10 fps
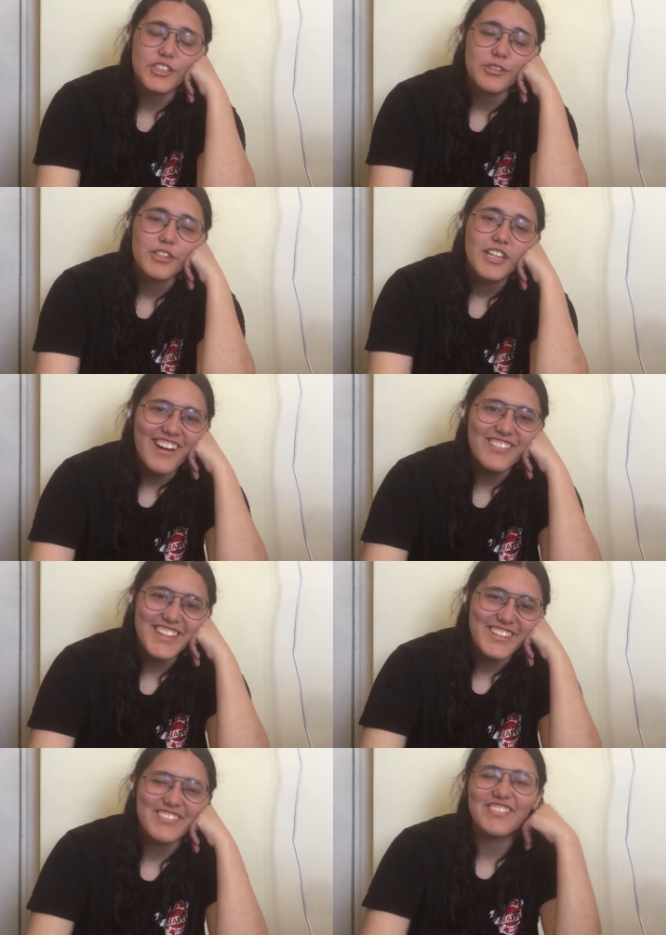So I'm
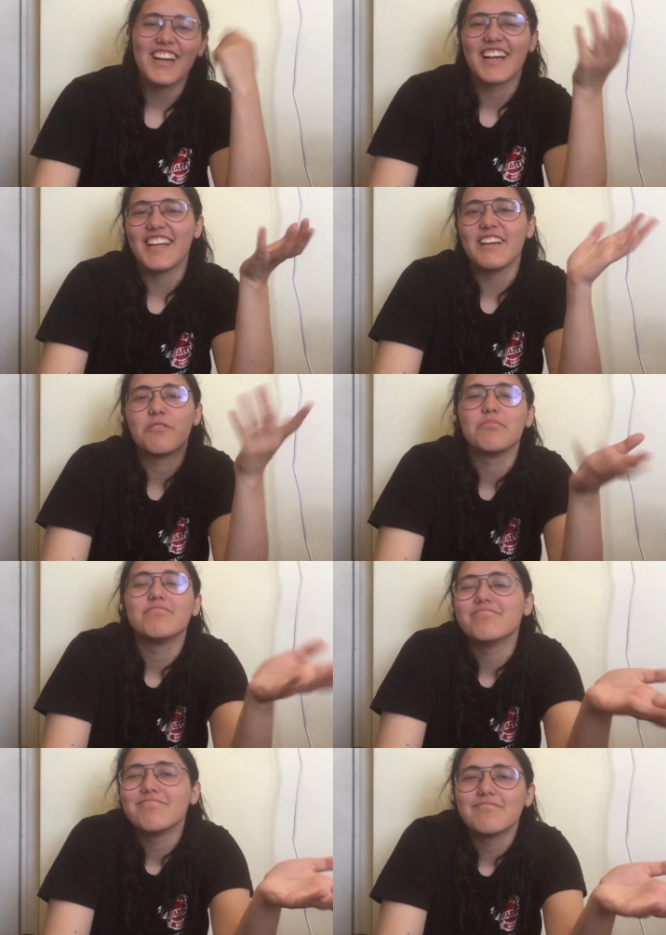like kind of
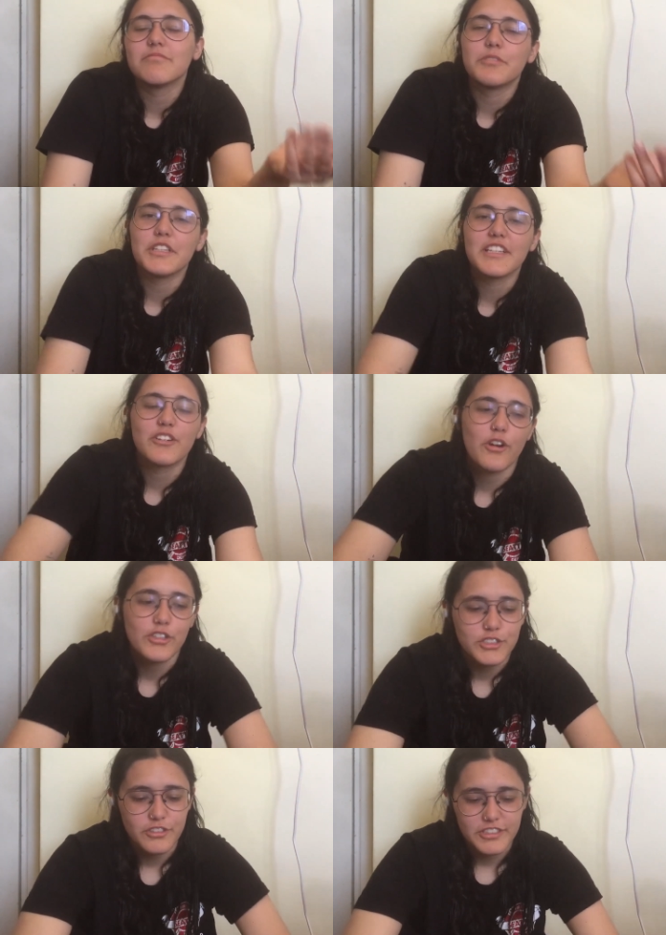mm, with the
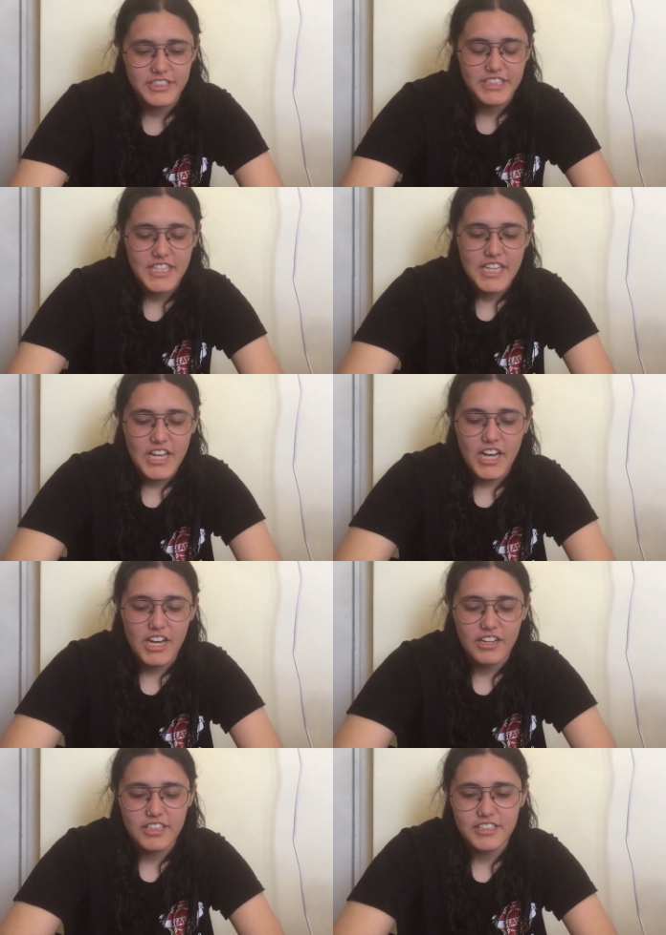crossovers
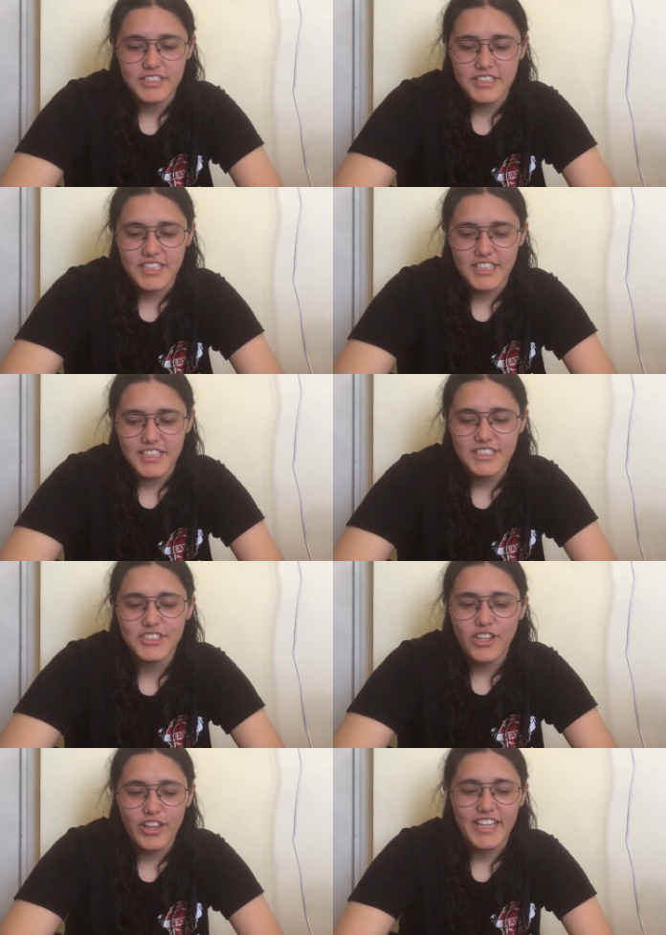because uh, it's
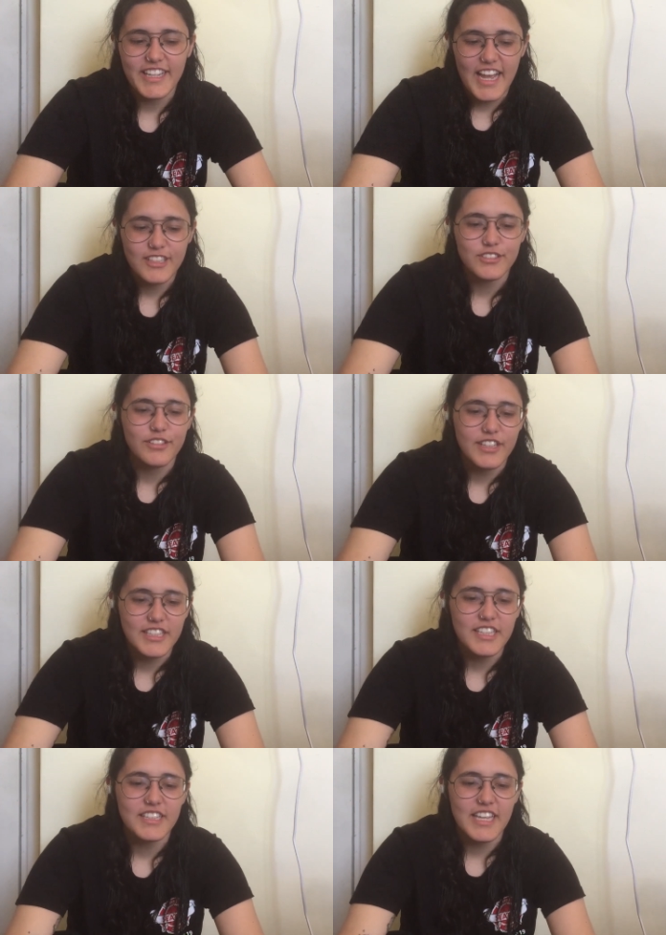not like an actual
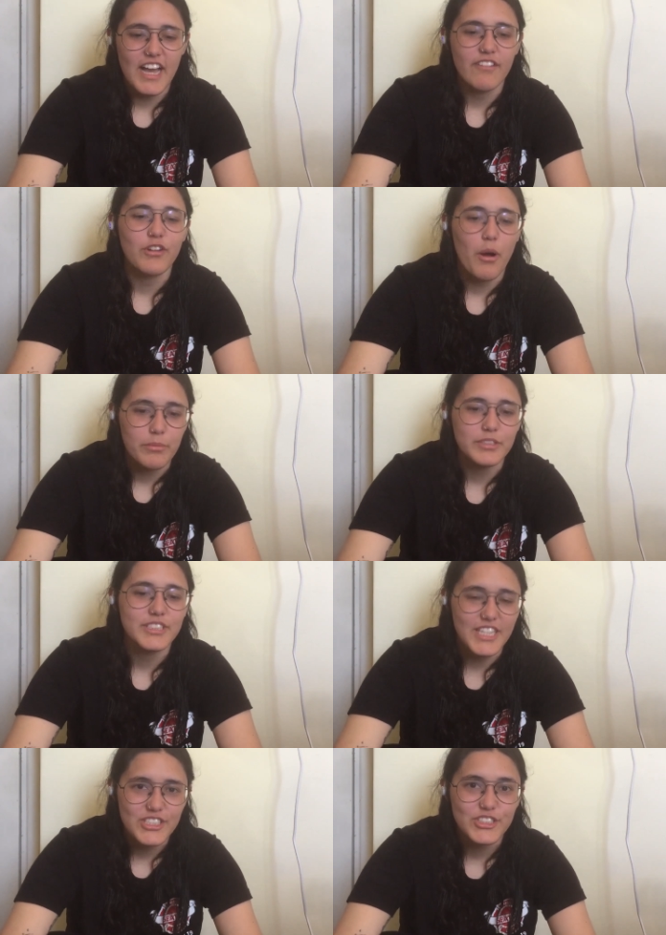thing that they have
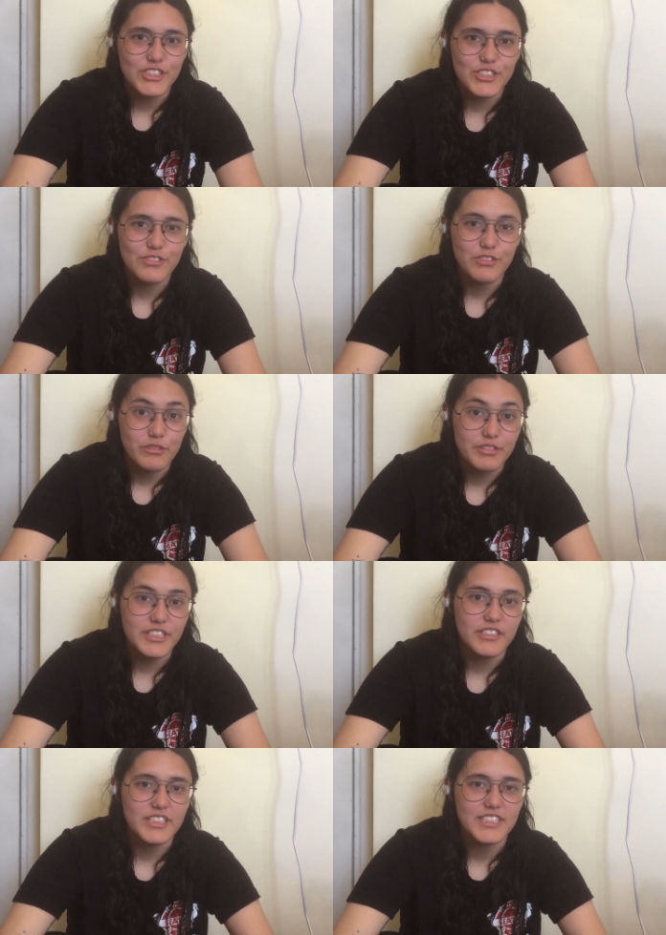conversations for
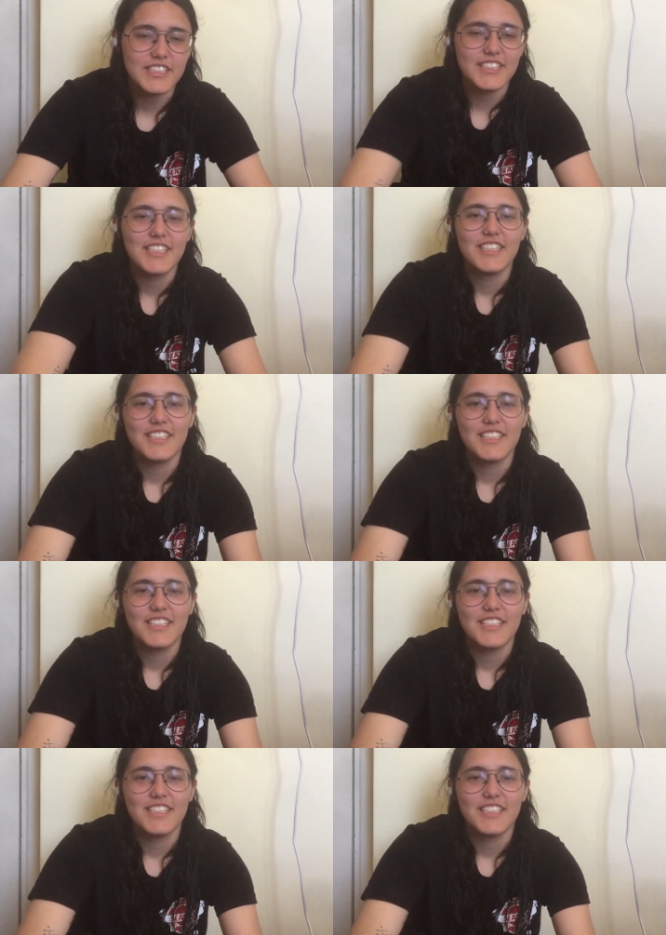real. It's